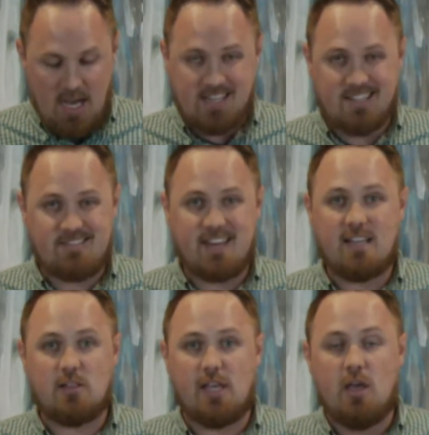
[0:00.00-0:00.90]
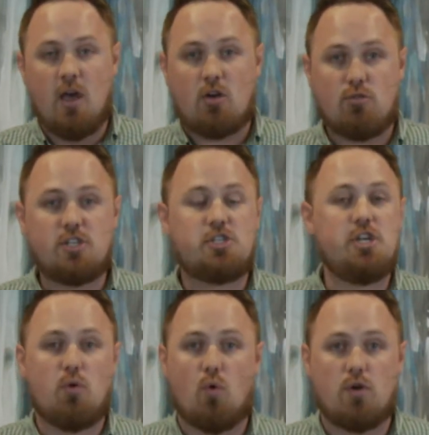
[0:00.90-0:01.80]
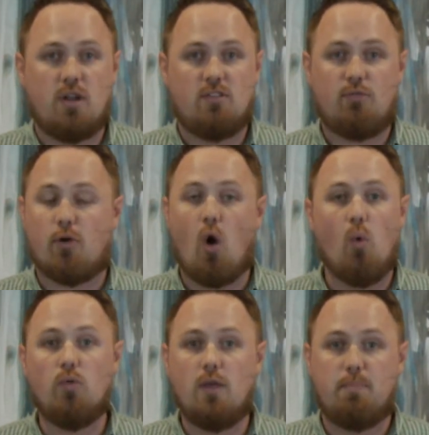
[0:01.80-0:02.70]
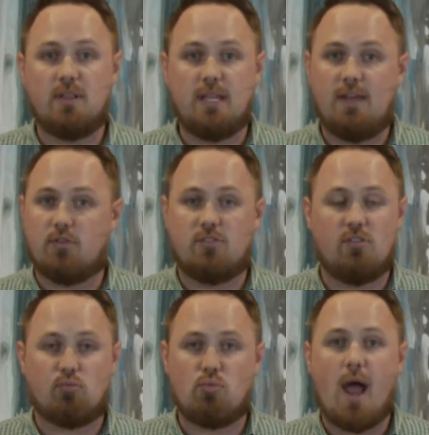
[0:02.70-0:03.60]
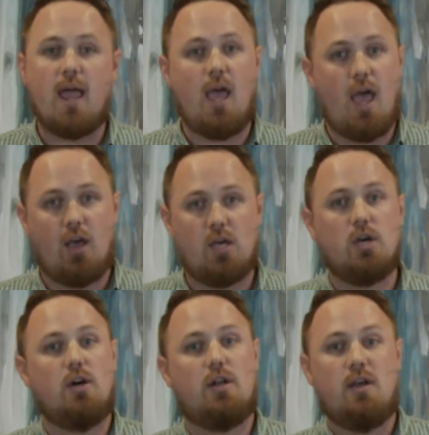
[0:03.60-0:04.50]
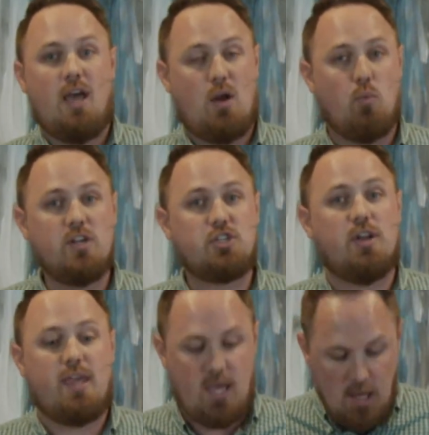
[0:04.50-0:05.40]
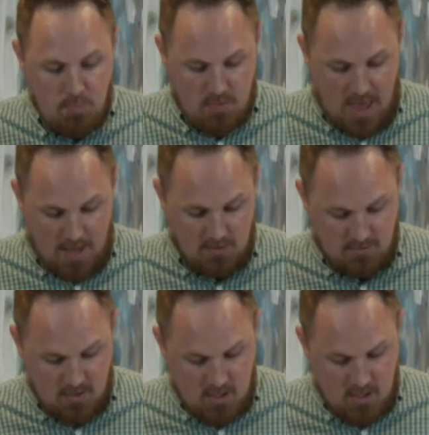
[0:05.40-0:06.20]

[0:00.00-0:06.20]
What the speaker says: a distinctly Christian ordinance for only believers is right and good, and we should keep that.